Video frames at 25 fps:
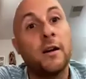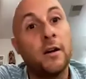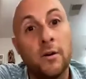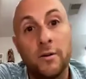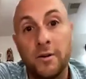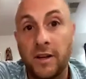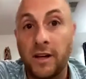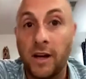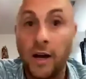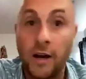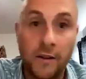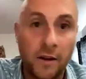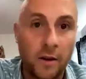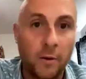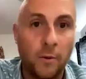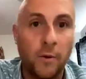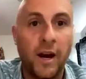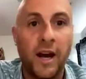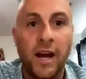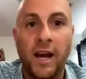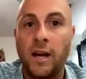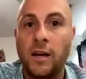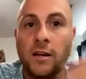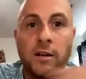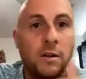go the other
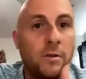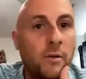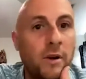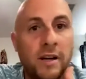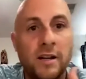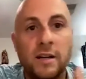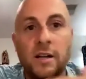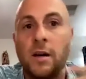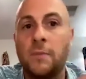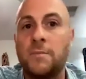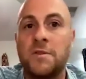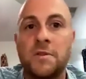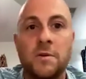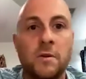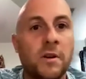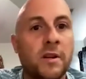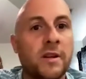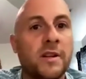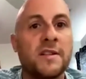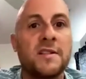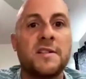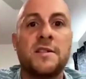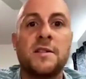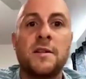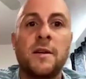way and you end up sort of
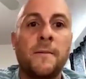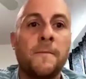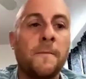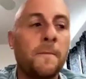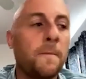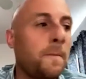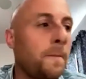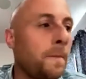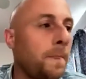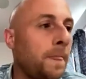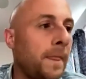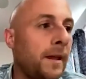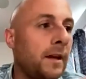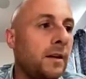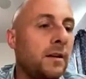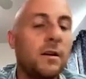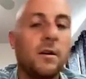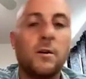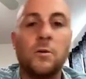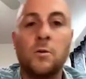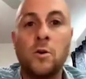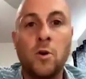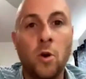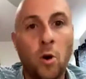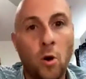this,
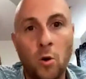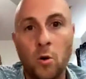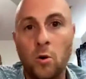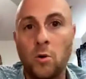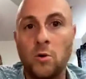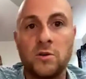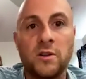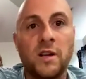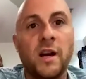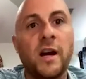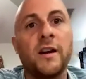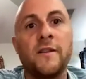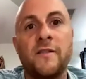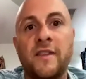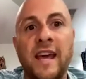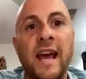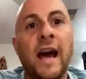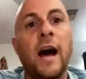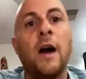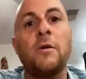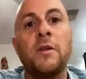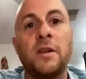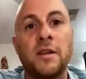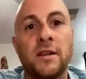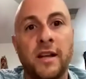cold kind of
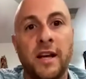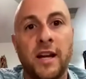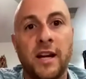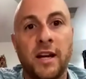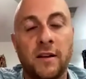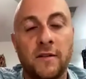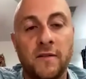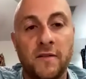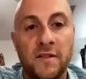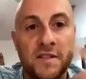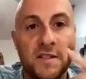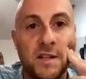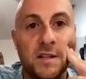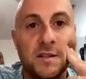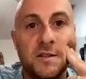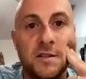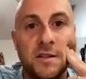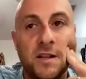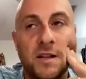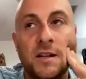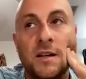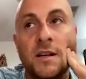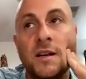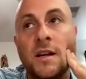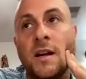calculating
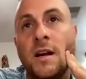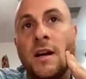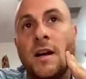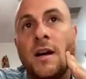physician.